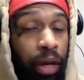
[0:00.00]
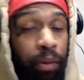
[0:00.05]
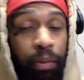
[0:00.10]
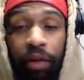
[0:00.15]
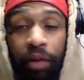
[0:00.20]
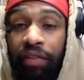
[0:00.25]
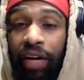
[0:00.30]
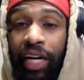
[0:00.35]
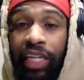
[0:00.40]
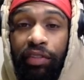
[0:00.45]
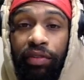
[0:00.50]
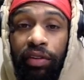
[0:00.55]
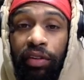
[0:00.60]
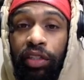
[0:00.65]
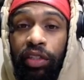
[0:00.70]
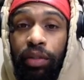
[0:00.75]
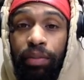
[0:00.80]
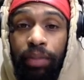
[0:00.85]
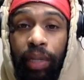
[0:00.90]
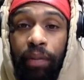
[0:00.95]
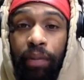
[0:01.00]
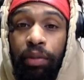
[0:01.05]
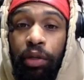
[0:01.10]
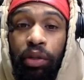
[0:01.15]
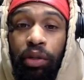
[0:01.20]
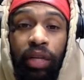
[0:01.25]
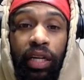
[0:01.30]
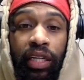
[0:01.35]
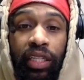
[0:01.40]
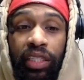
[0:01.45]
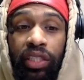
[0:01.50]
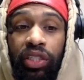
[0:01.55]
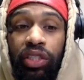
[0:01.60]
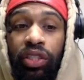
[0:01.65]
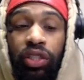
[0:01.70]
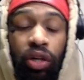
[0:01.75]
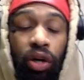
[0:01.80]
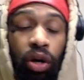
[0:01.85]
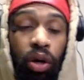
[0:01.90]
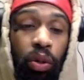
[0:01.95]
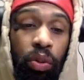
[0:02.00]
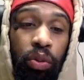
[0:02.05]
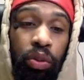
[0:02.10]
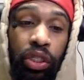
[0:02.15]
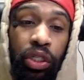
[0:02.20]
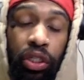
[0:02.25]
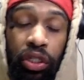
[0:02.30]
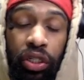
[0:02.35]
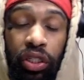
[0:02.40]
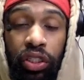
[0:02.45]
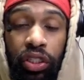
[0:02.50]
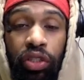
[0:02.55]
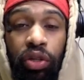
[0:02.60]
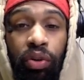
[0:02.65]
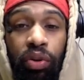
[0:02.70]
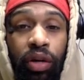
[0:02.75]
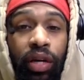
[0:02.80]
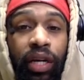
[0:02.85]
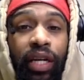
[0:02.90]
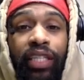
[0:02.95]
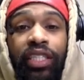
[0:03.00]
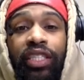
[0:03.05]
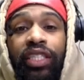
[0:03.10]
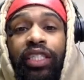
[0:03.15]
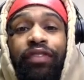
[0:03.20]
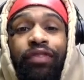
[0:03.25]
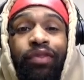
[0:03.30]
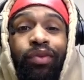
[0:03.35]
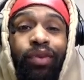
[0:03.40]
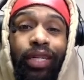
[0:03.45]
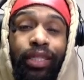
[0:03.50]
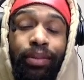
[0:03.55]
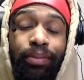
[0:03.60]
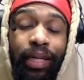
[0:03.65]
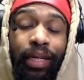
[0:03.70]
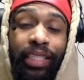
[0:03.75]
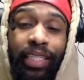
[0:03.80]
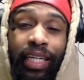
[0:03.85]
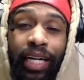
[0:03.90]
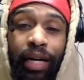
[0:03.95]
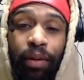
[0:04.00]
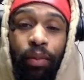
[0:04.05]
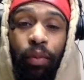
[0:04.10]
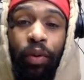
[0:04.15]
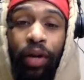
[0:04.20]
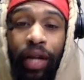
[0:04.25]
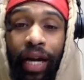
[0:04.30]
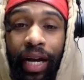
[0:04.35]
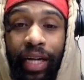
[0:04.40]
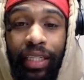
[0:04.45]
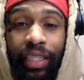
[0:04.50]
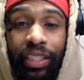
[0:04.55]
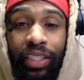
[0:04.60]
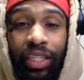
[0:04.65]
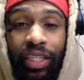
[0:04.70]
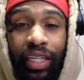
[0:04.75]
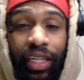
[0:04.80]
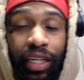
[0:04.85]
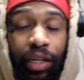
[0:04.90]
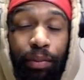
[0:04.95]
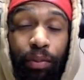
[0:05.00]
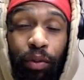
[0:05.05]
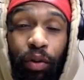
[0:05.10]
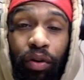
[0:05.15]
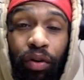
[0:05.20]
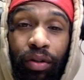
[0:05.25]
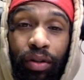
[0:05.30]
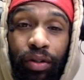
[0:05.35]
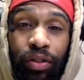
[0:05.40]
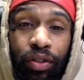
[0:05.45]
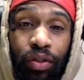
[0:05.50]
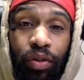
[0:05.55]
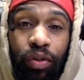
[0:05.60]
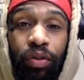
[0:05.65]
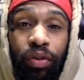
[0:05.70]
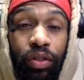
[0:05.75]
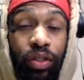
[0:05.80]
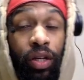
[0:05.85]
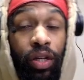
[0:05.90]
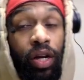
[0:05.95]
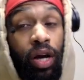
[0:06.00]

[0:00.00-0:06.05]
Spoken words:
be vice versa. Maybe you think this is their only good song and I shouldn't even waste my time reacting to any more of their songs.